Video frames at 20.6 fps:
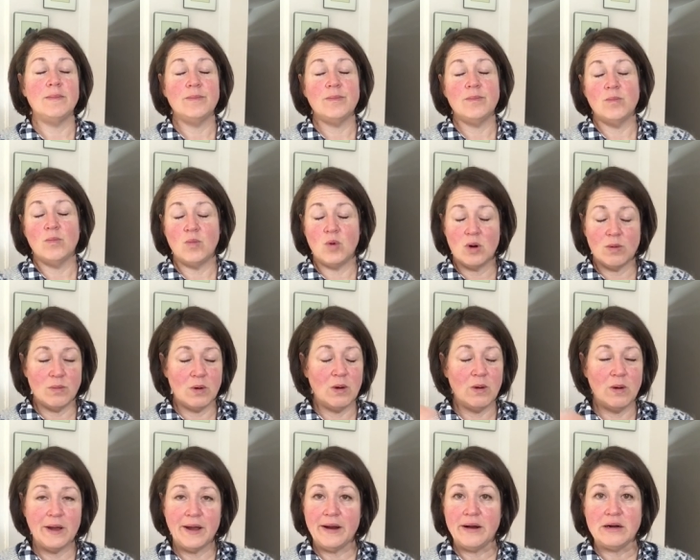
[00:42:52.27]
More
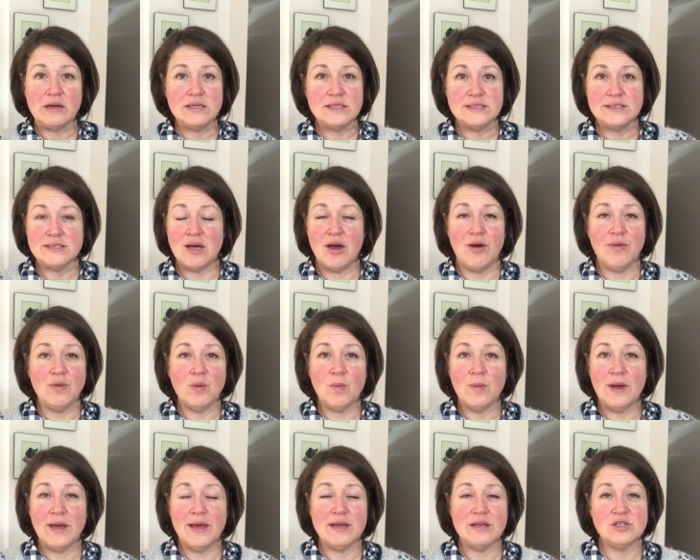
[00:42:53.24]
mohair is on the
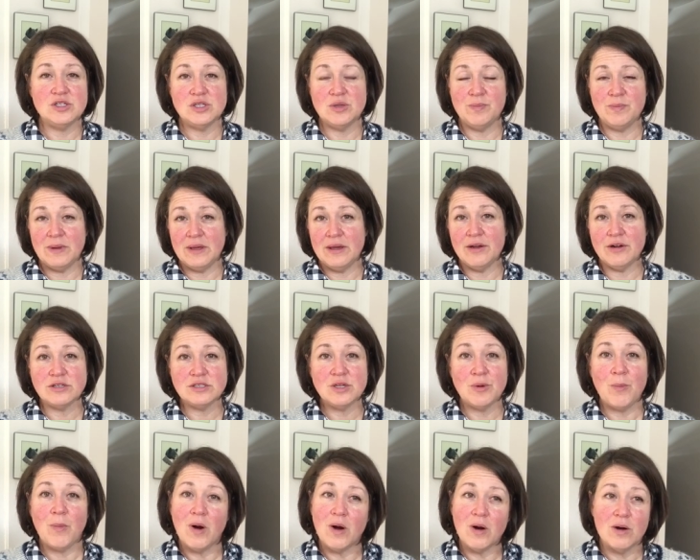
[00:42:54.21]
way. It should be here
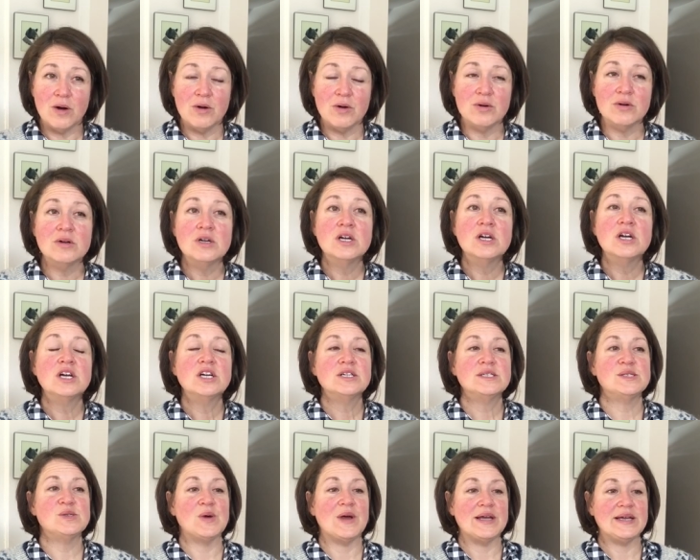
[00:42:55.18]
tomorrow.
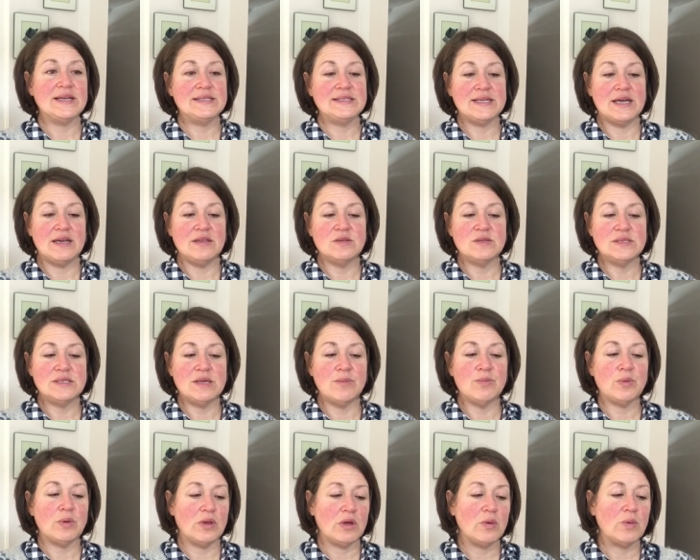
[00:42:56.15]
So I can dye those up
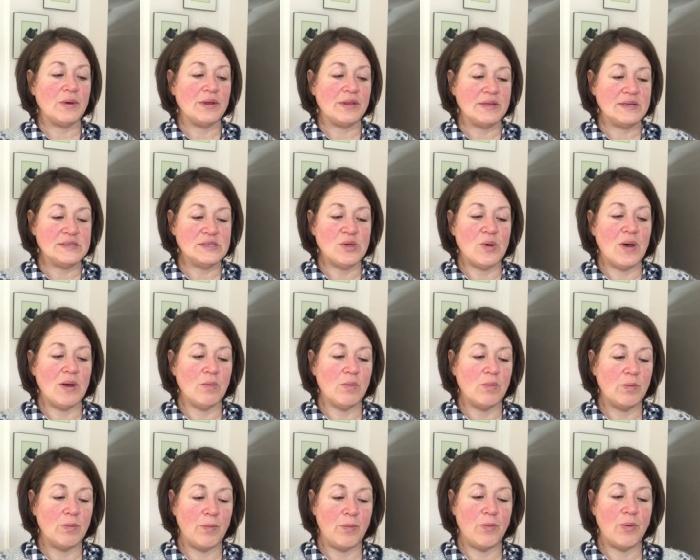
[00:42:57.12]
really quickly. So I
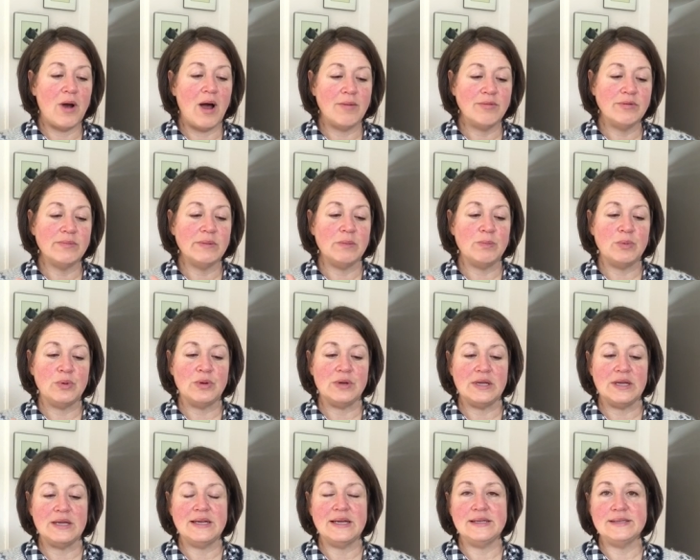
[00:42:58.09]
will probably put
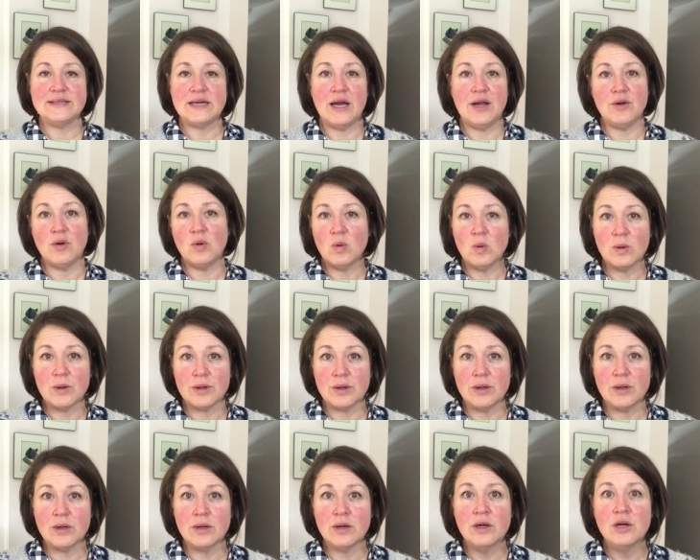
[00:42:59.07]
in a dye to
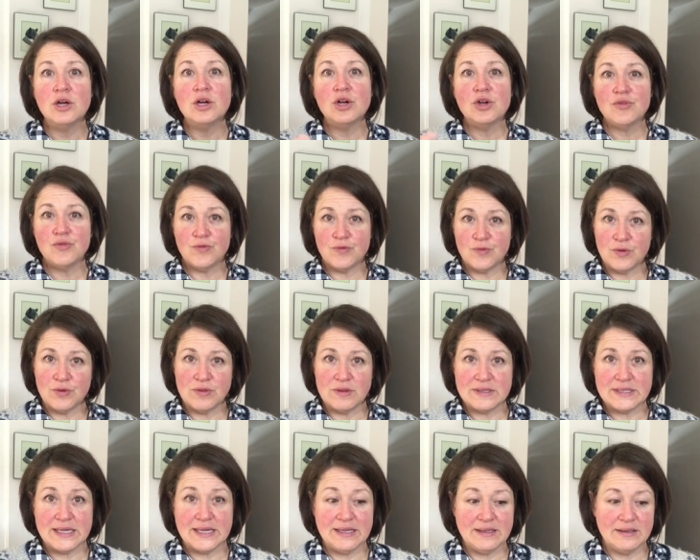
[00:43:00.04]
order for the,
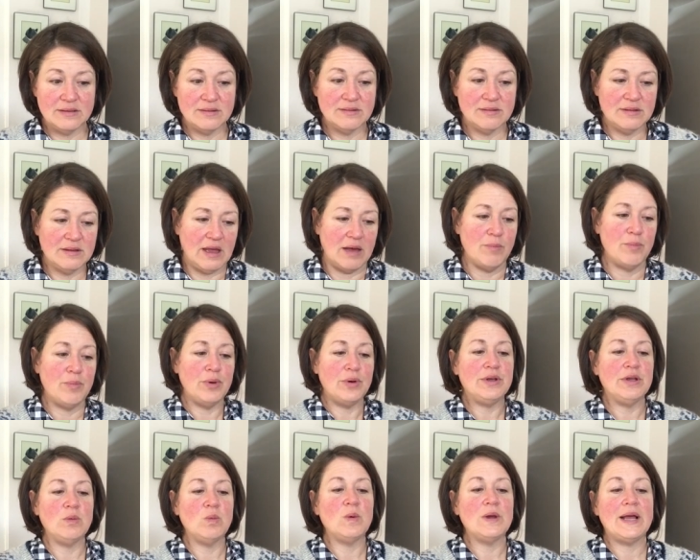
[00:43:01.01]
put
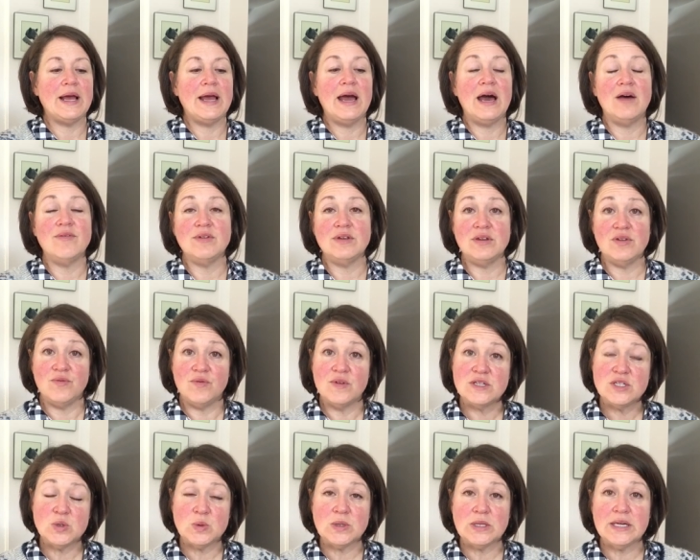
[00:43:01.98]
in what I have
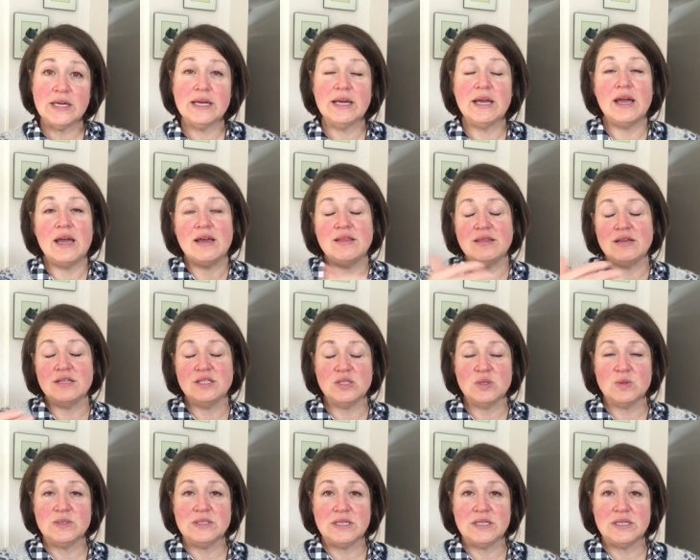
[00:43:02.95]
individually and then do a